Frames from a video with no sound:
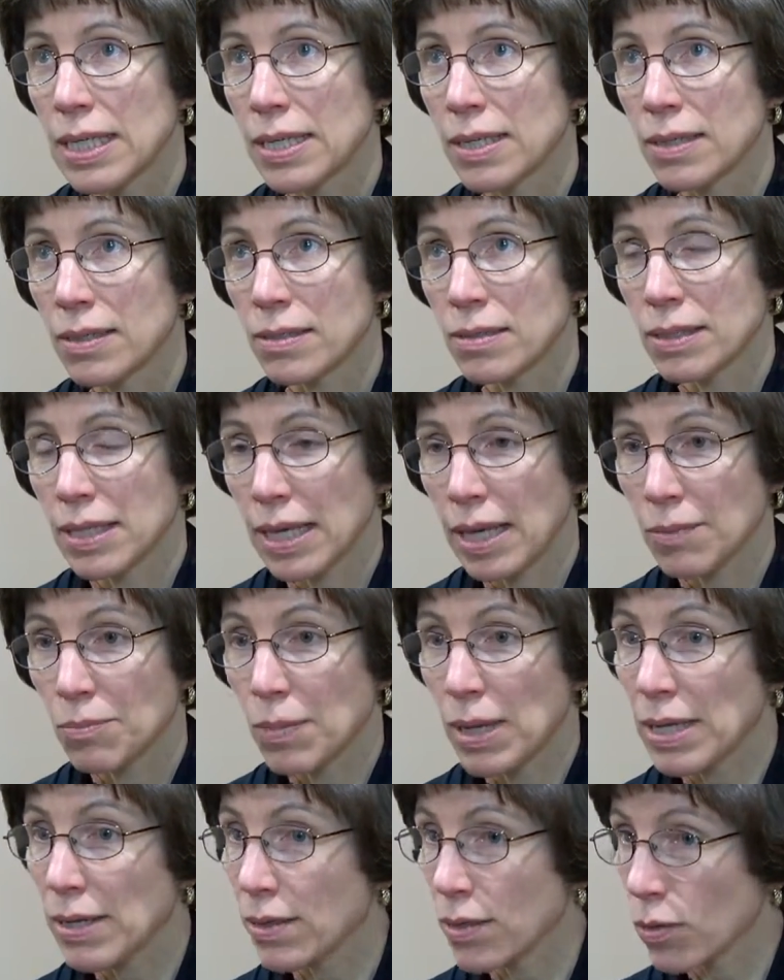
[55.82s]
It
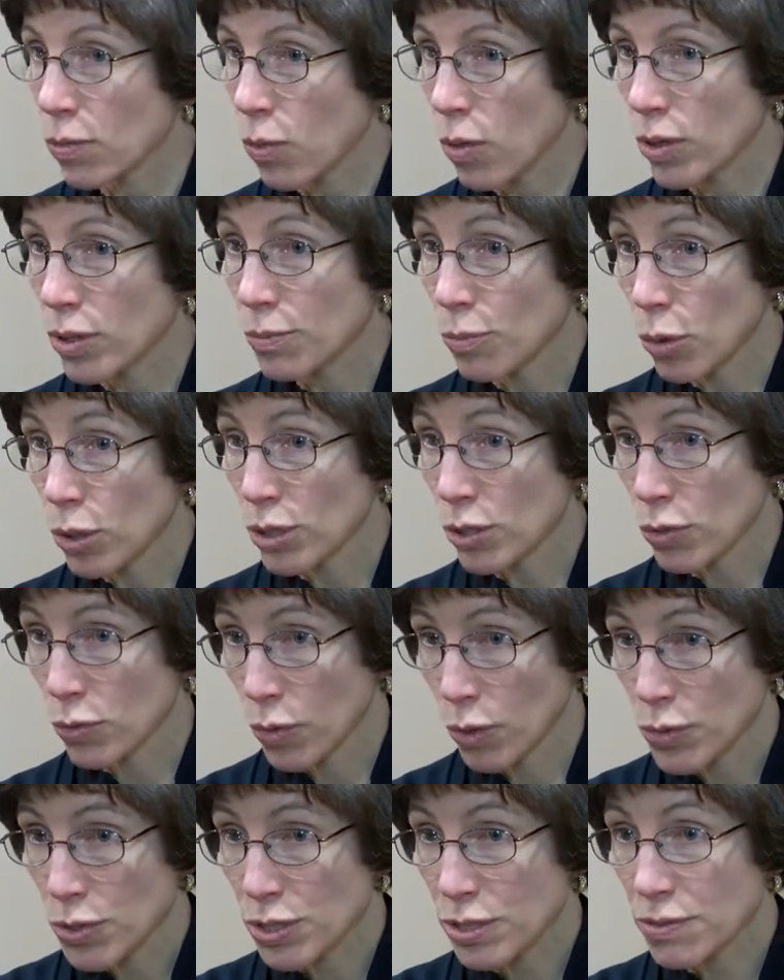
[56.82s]
can make the water more
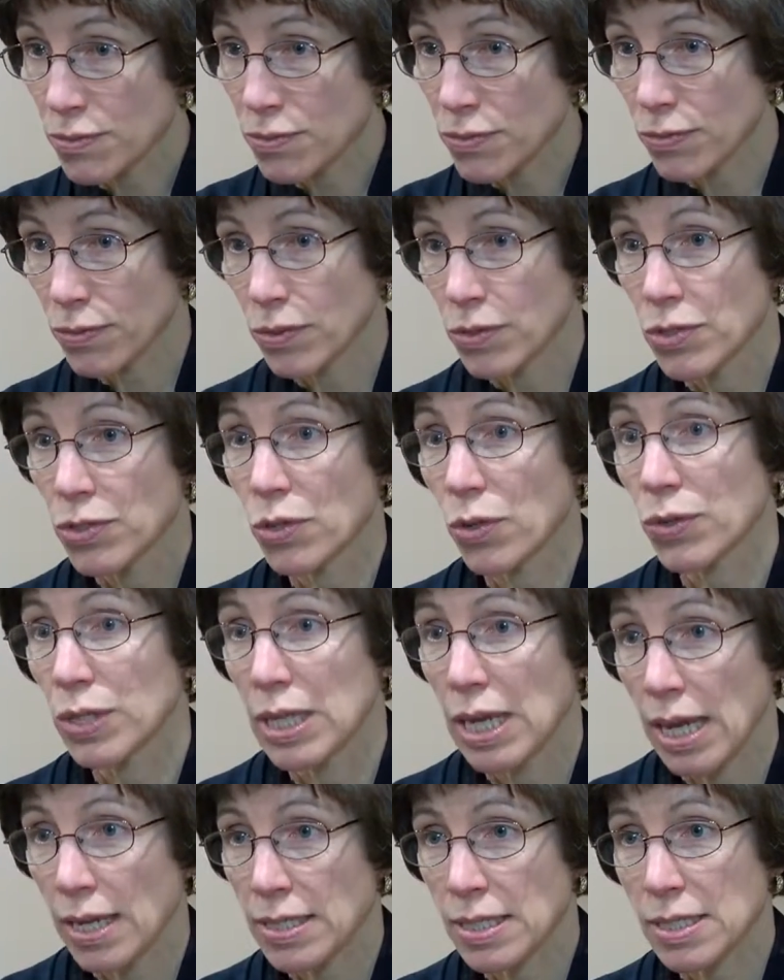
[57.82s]
corrosive so
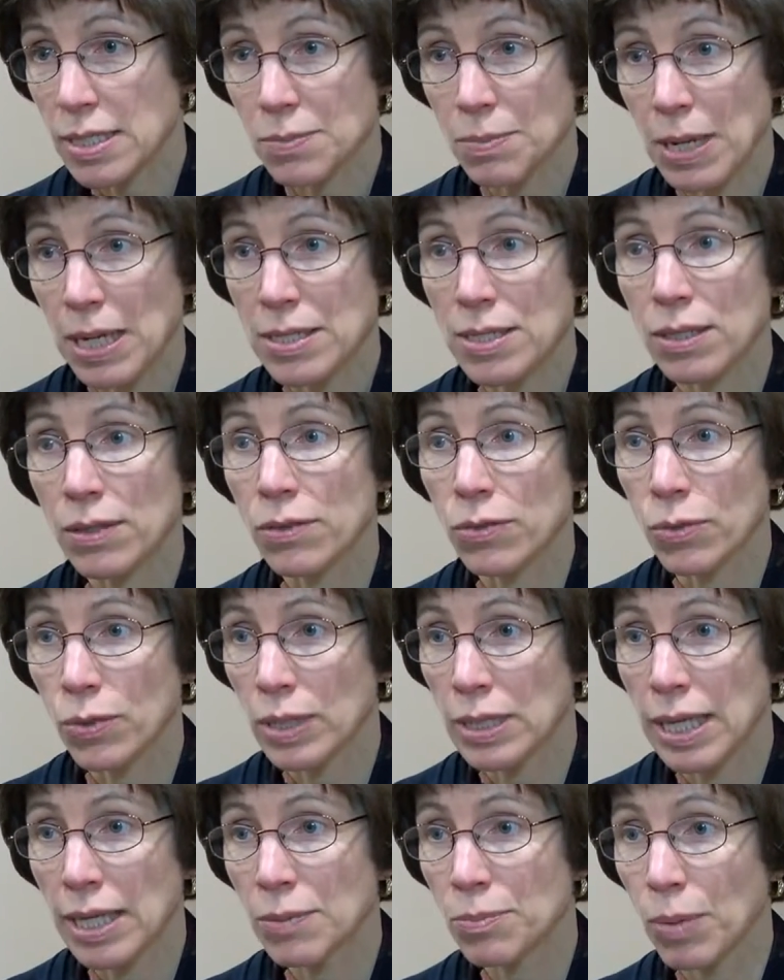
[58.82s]
that as it's passing
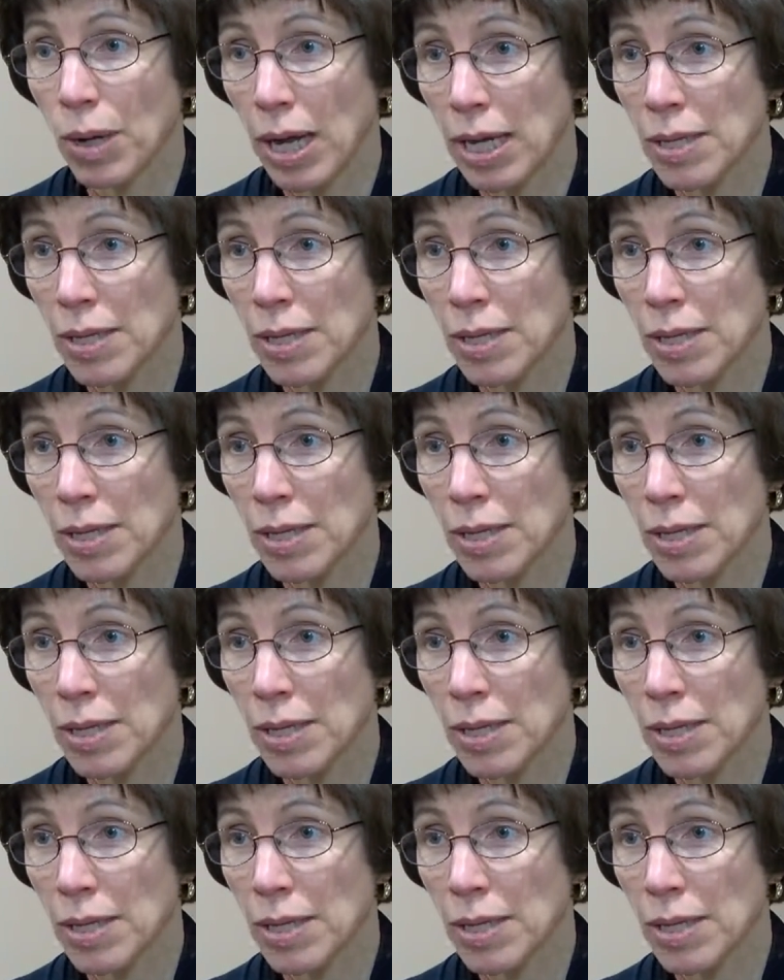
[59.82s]
through a lead